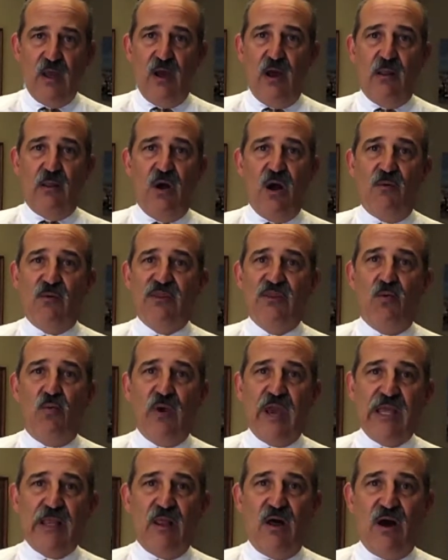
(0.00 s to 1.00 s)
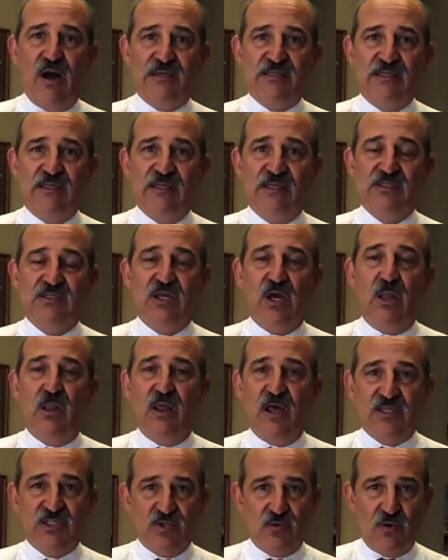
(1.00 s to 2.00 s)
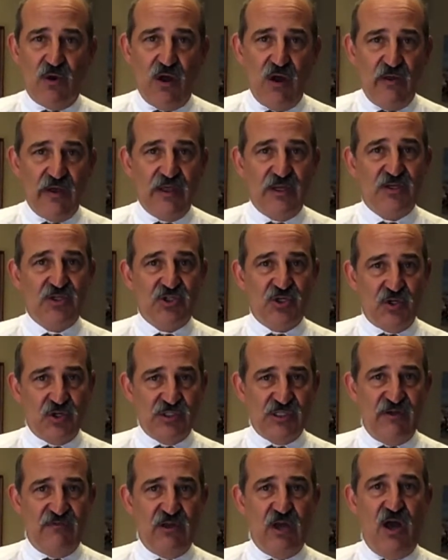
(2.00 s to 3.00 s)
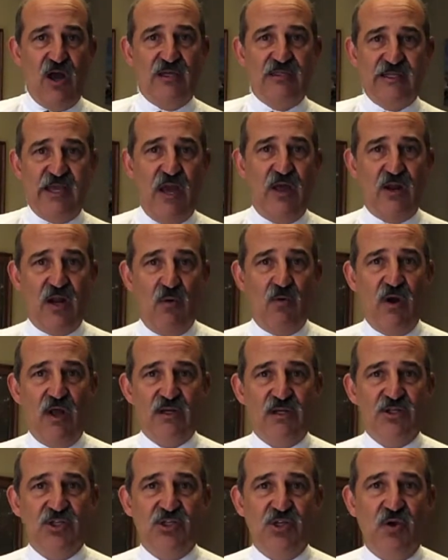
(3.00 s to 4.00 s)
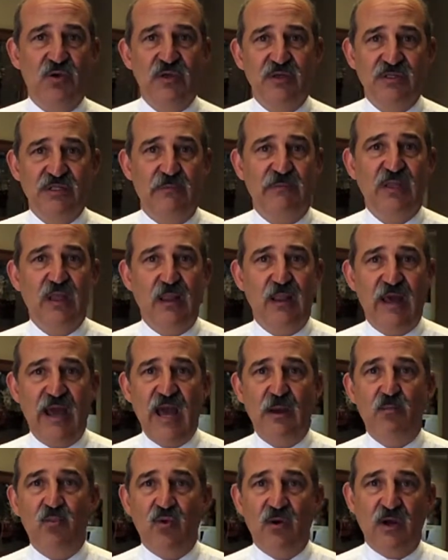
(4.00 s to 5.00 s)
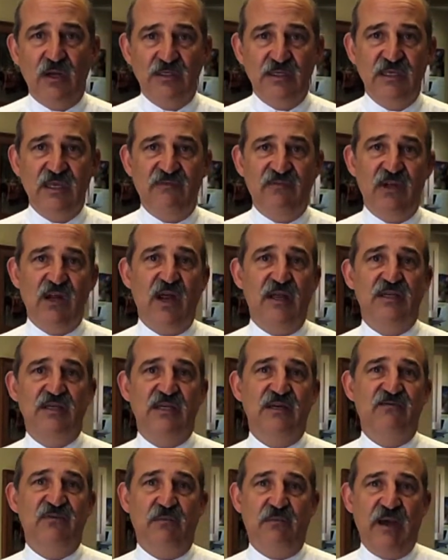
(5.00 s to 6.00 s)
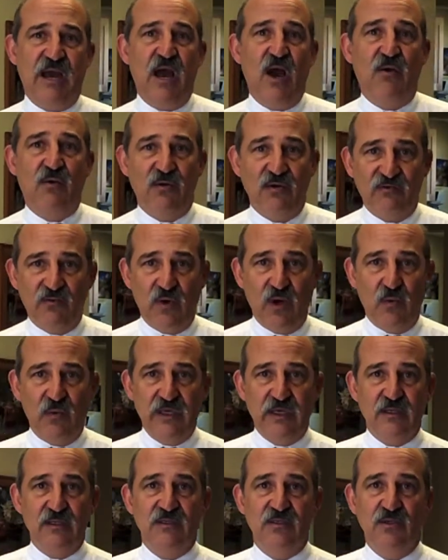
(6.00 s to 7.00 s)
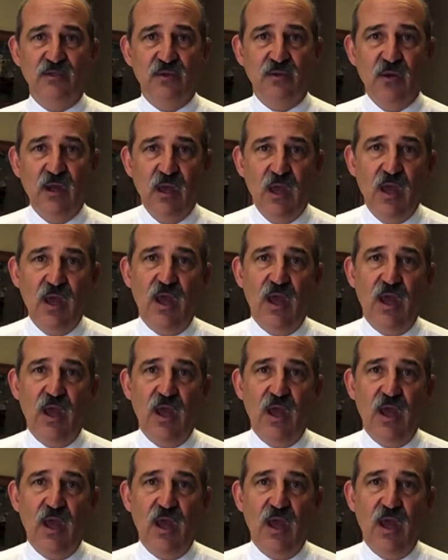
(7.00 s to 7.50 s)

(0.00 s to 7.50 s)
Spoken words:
Along with the weight loss, his cholesterol and his sugars have gone down, and I wanted to show you some of the lab work to give you an idea of the power of what we can do